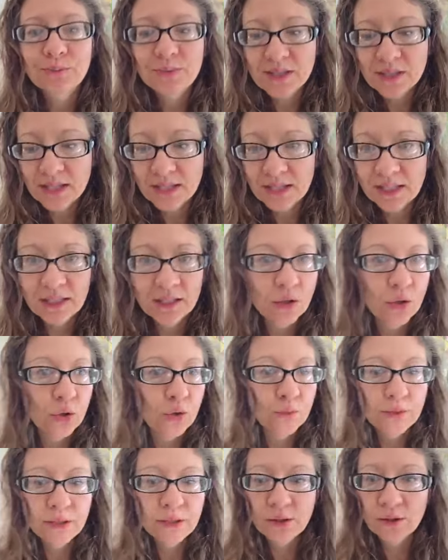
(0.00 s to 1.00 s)
sitting in the
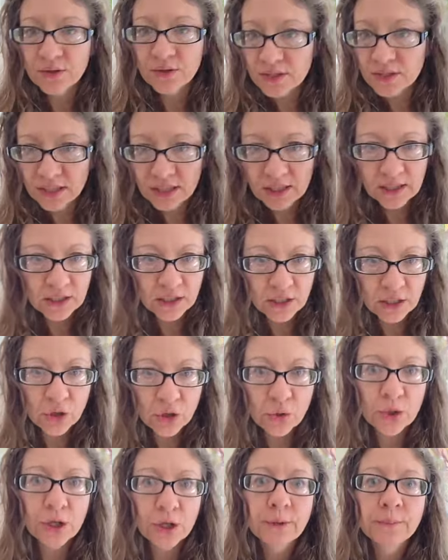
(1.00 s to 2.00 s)
oatmeal or sitting in the
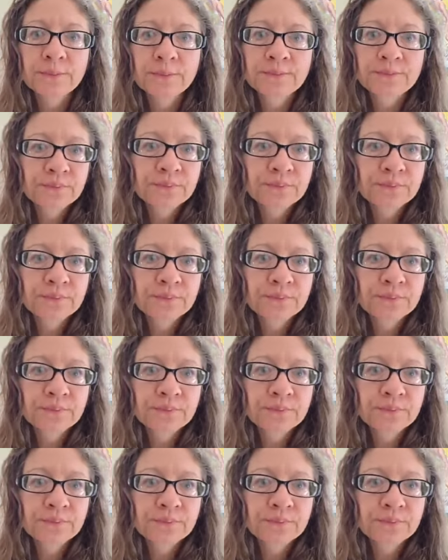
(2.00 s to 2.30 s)
yogurt.